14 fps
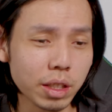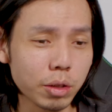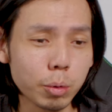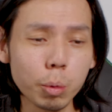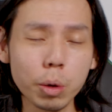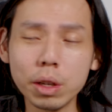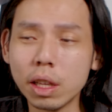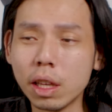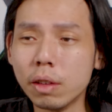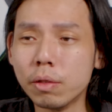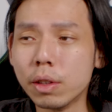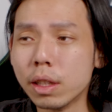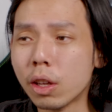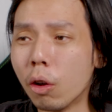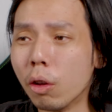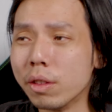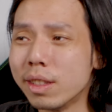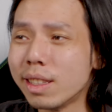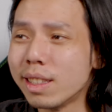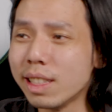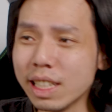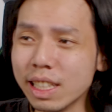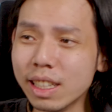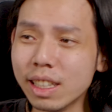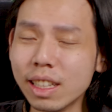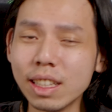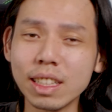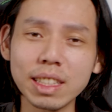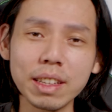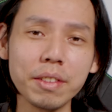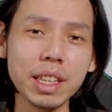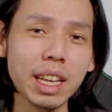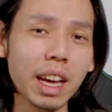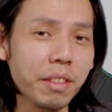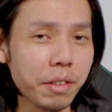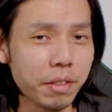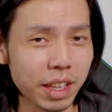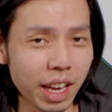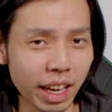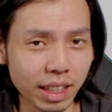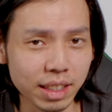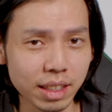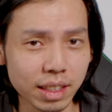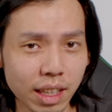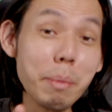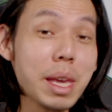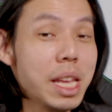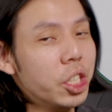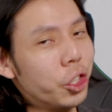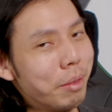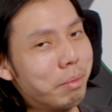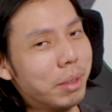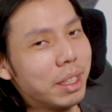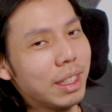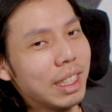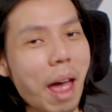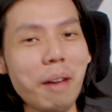you won't even consider the 7950X. Maybe in dreams.